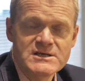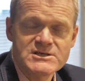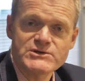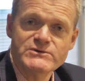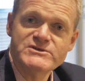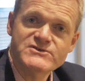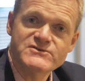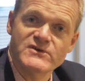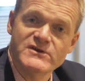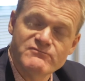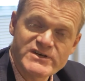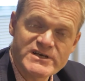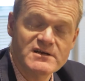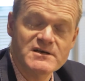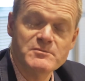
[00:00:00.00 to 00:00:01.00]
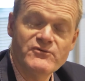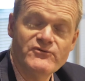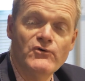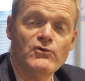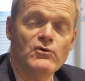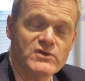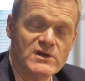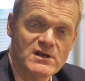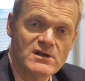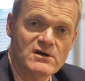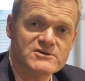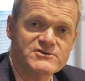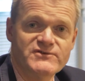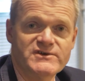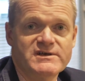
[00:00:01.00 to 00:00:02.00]
So in video number 4, the
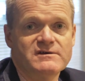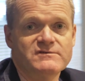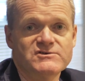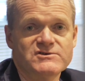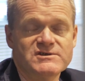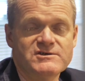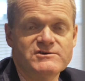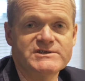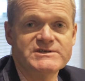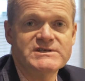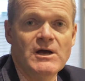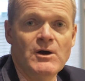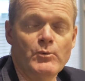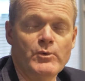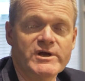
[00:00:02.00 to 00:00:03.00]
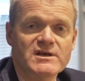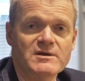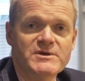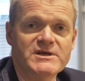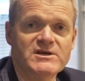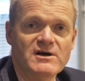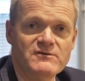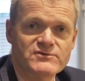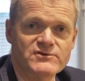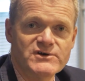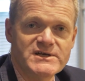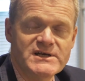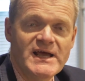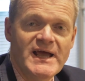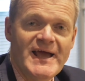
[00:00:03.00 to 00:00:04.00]
last video of the series, we're going to be
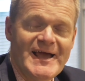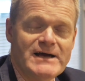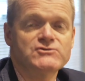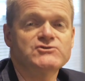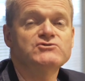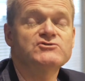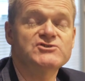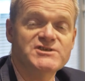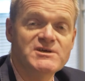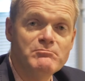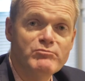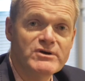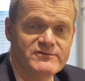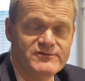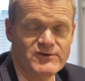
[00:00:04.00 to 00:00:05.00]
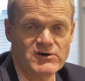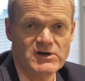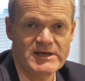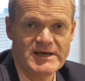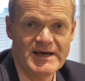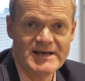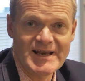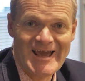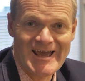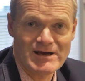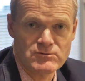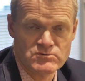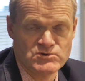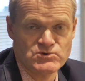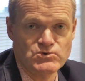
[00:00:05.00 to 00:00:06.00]
covering how to simplify and
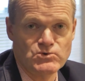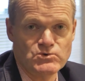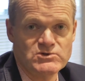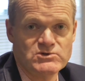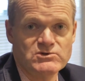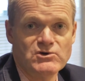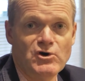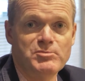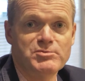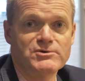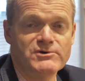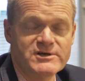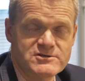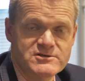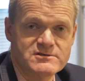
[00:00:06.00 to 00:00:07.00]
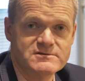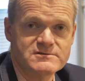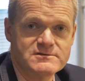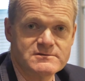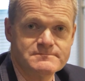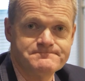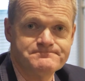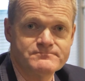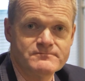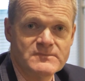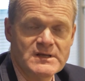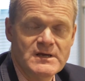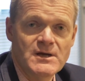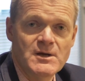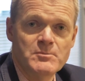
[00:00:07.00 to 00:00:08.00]
outsource operations.
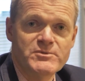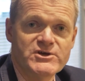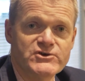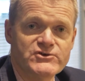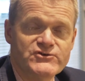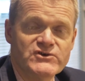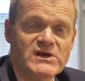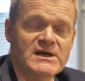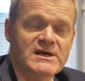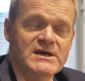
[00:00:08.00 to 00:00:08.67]
Because